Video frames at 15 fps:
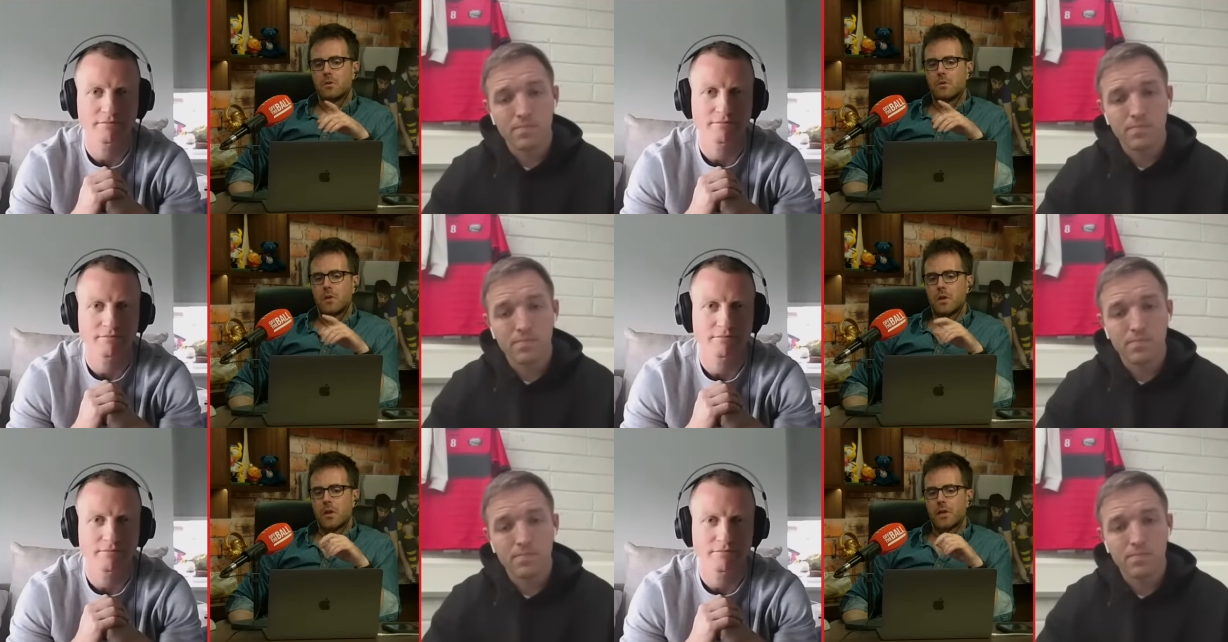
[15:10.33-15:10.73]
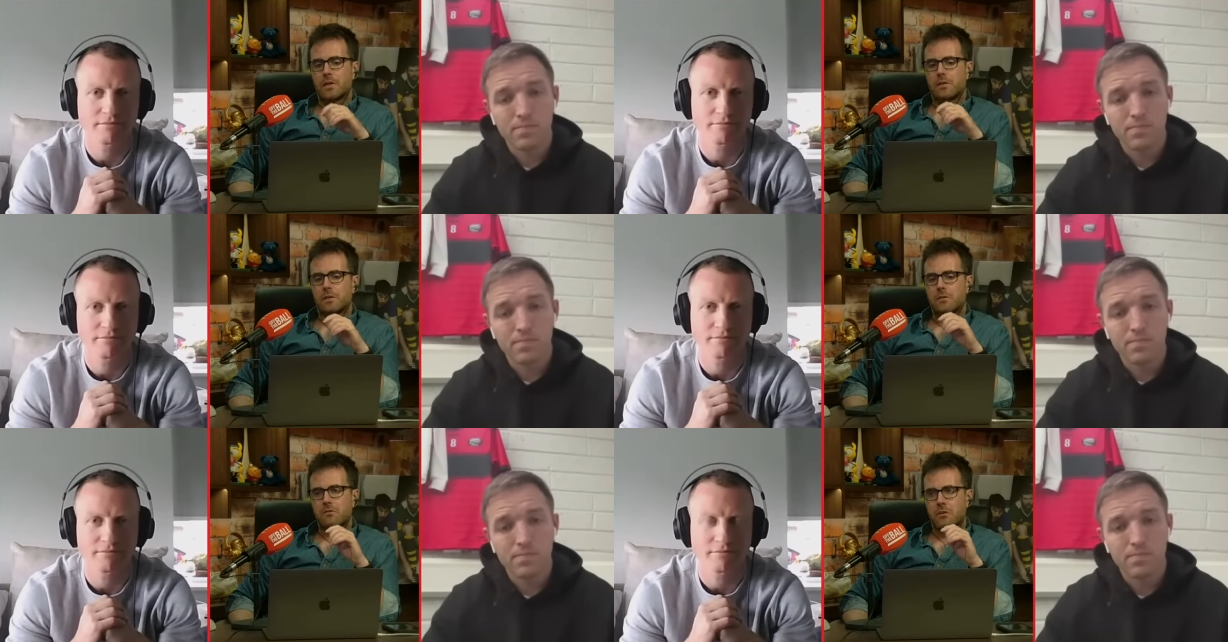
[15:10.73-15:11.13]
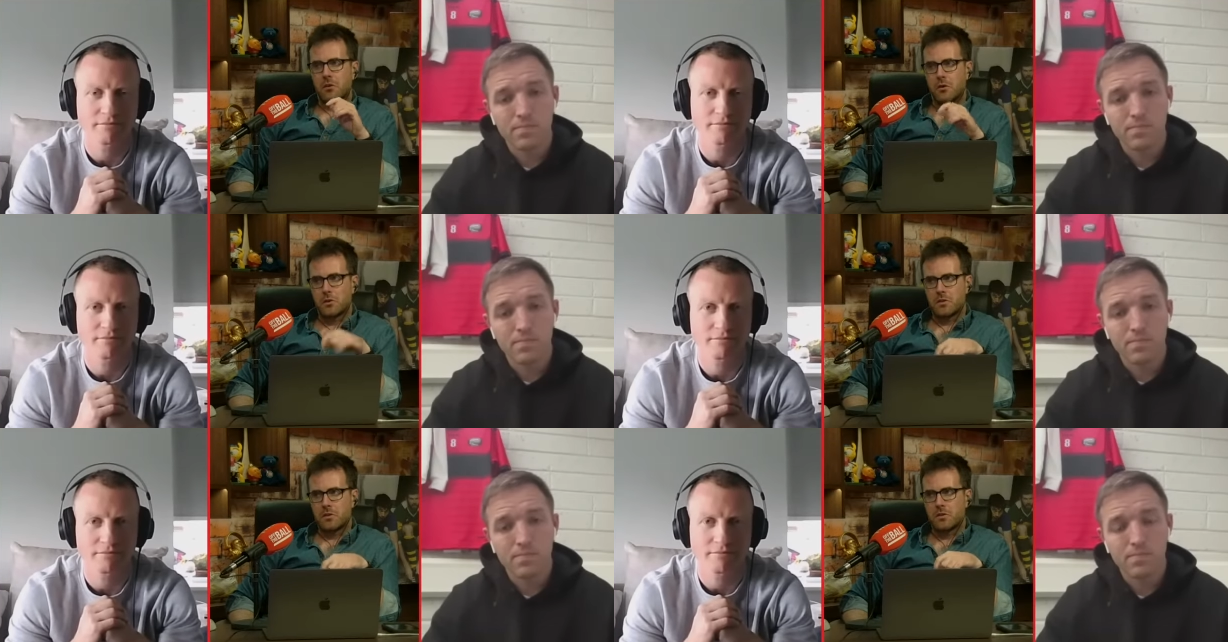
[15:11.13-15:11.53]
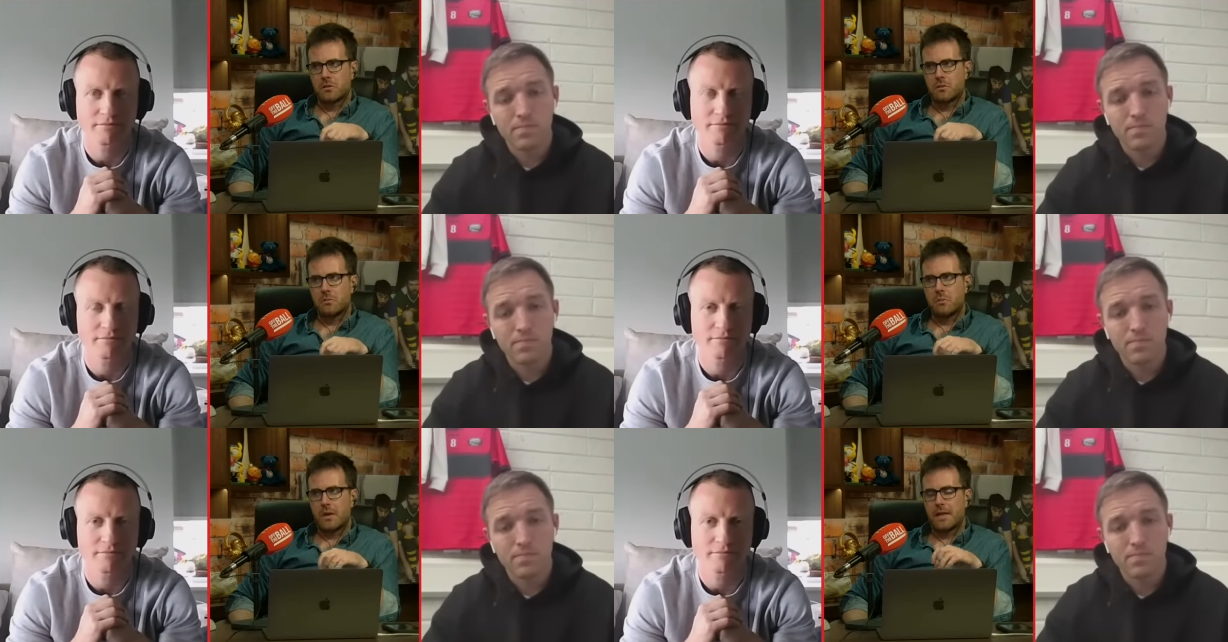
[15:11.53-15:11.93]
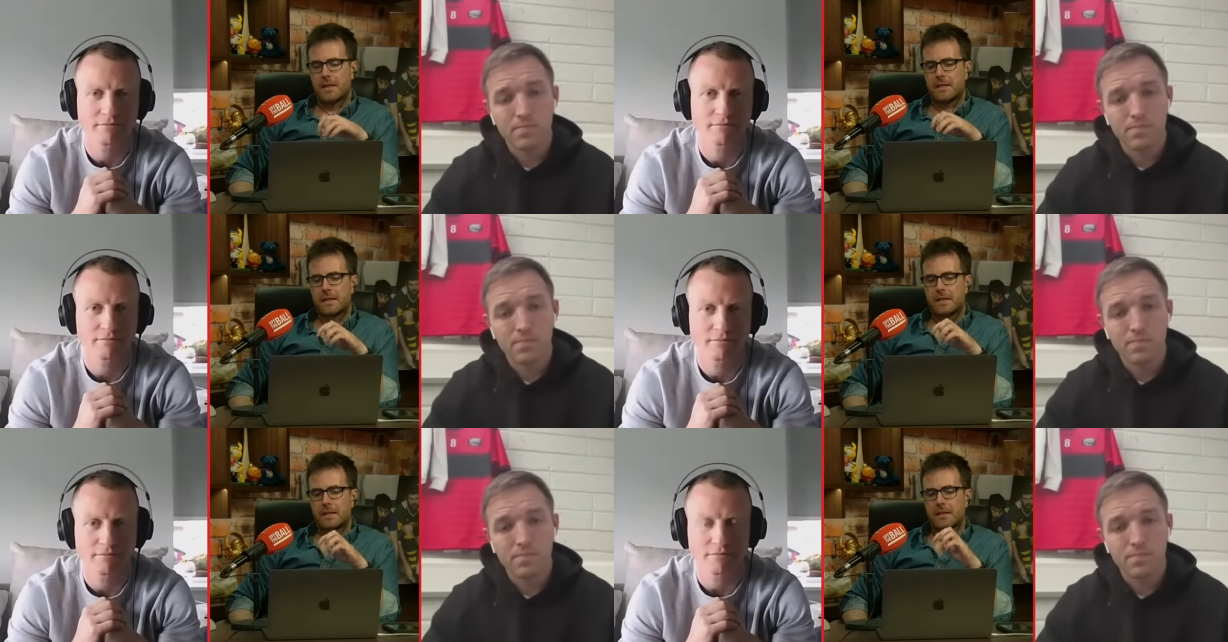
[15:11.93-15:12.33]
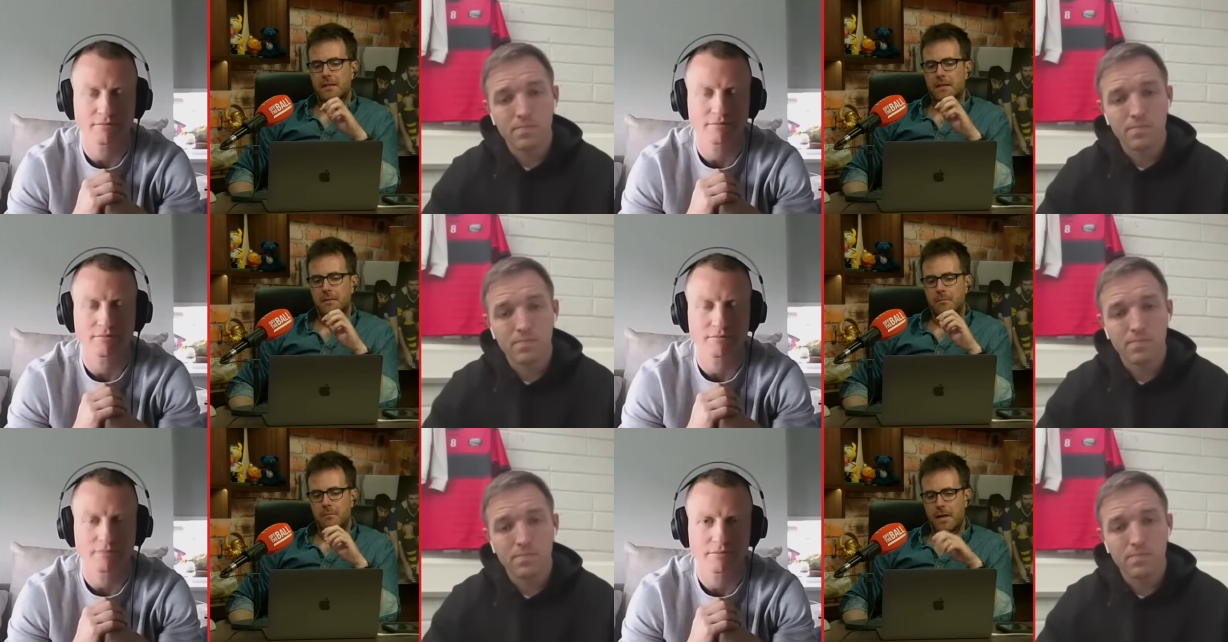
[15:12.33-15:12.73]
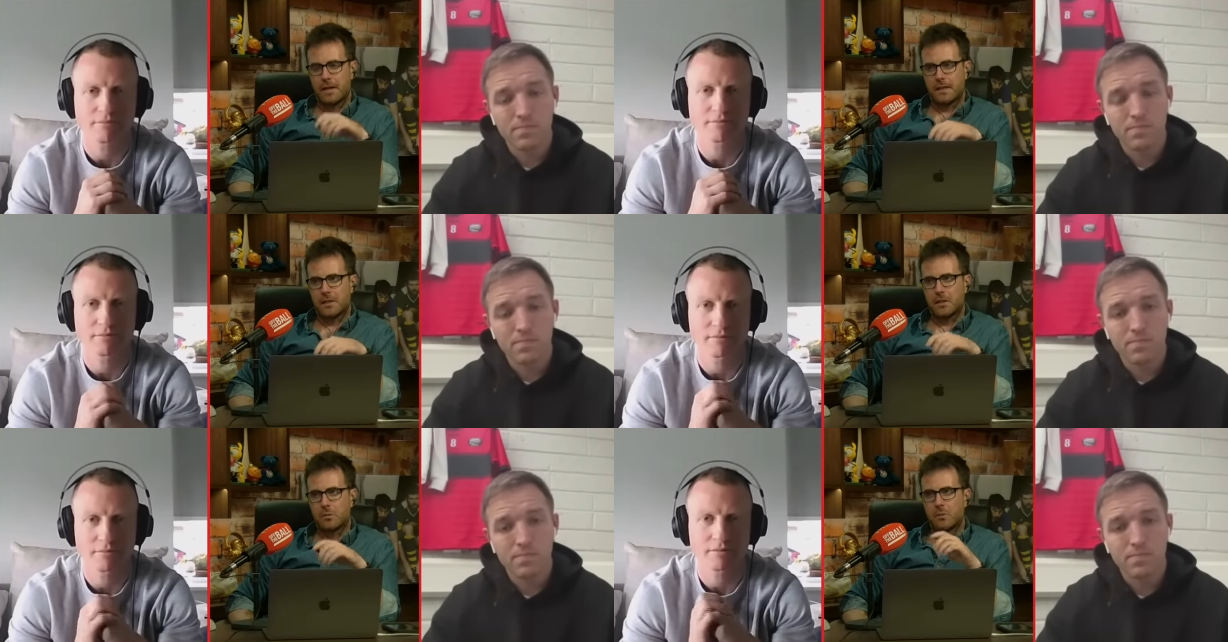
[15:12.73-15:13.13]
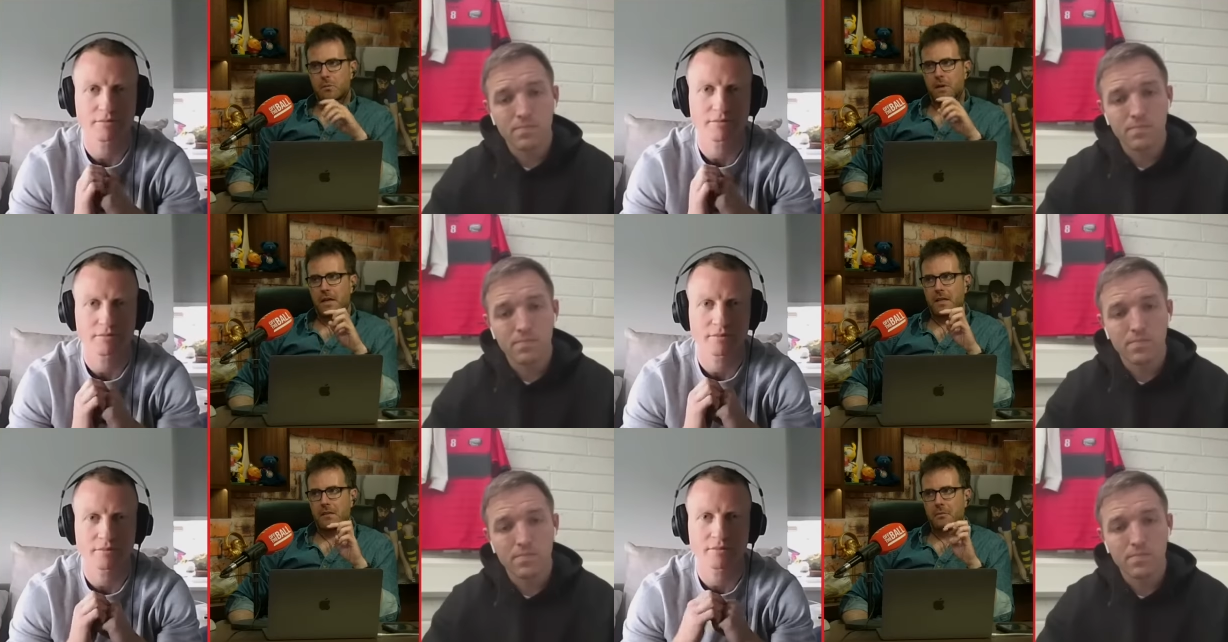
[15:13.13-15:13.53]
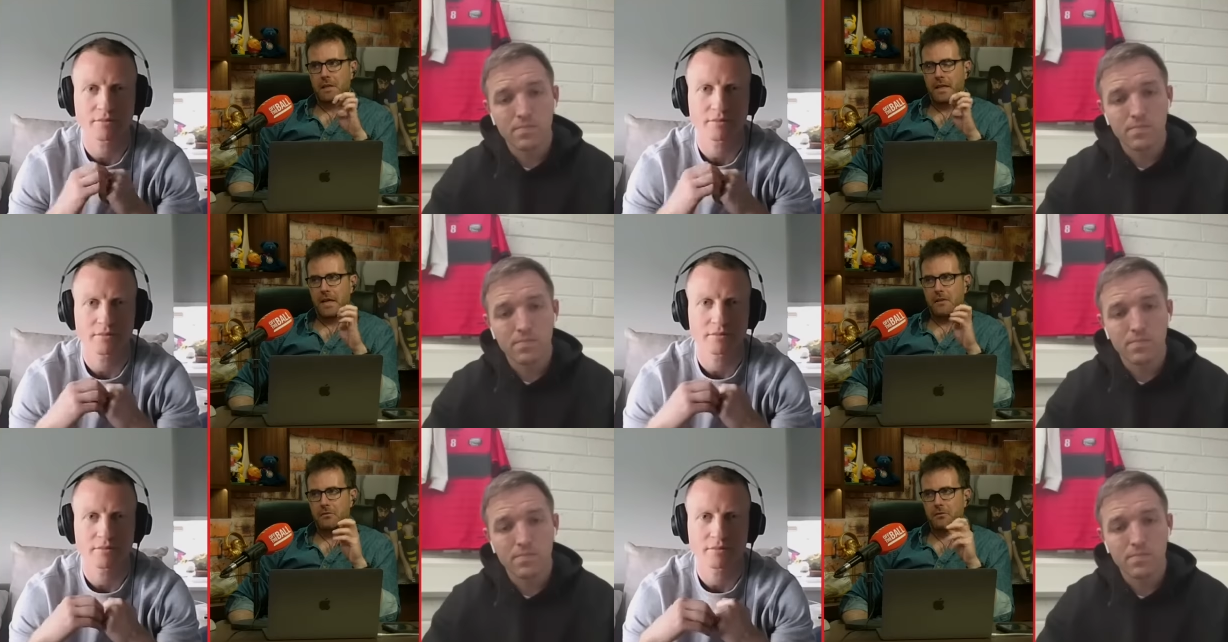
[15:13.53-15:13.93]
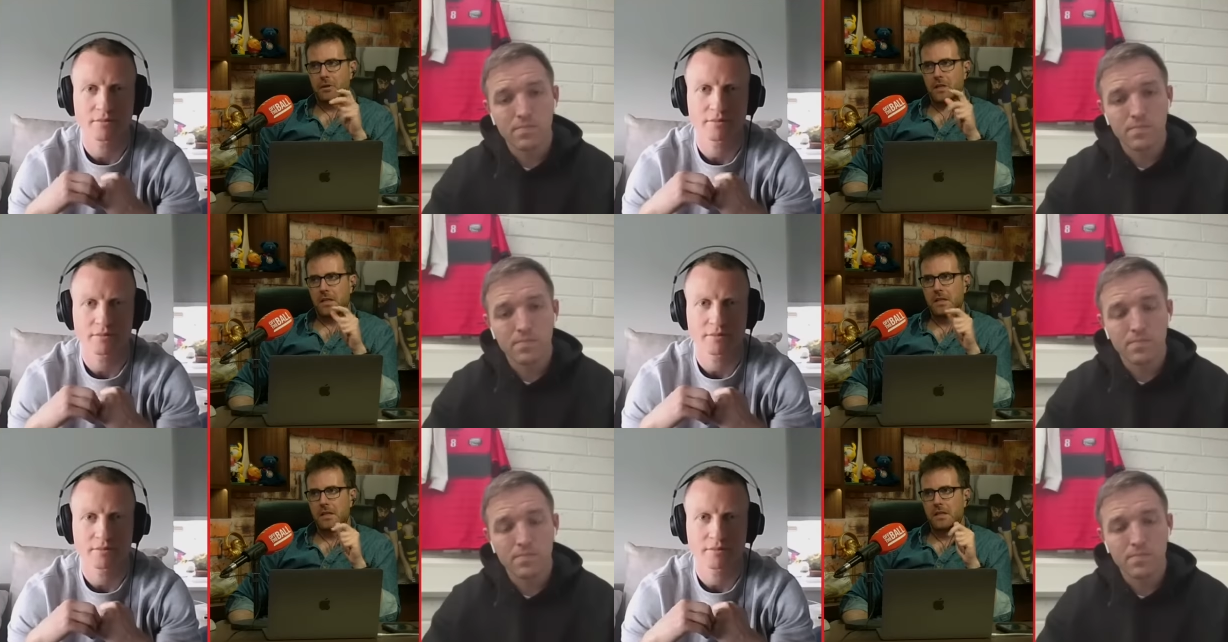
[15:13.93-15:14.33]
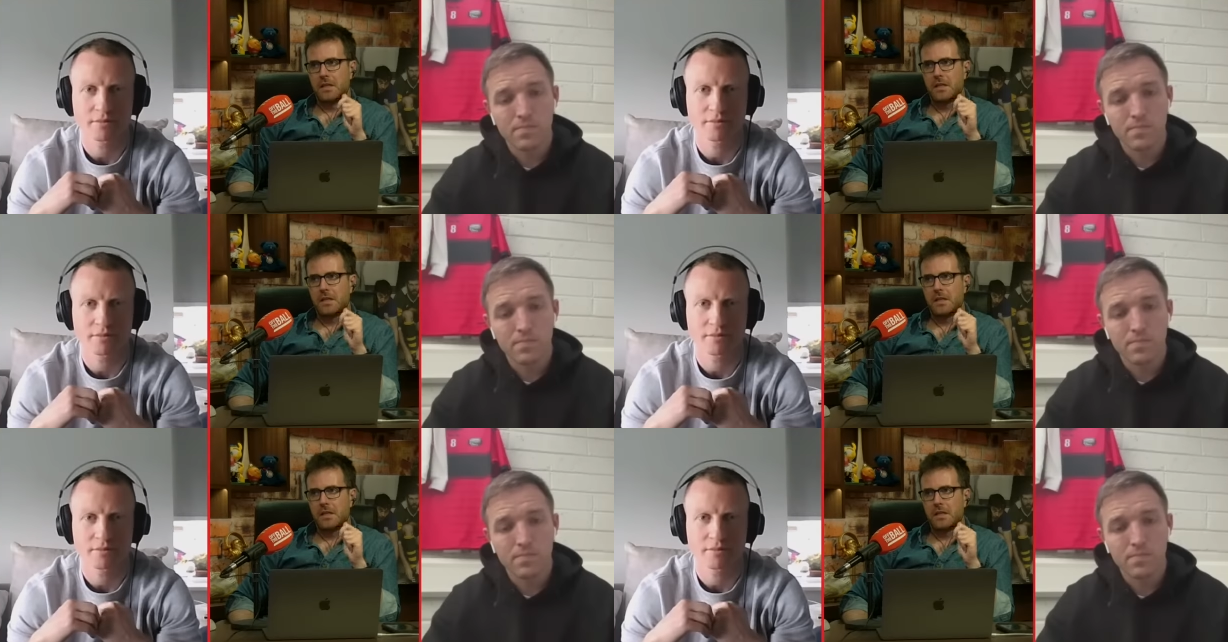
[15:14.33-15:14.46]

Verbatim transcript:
Speaker 1: the likes of Cluxton coming back, Mannion coming back, McCaffrey,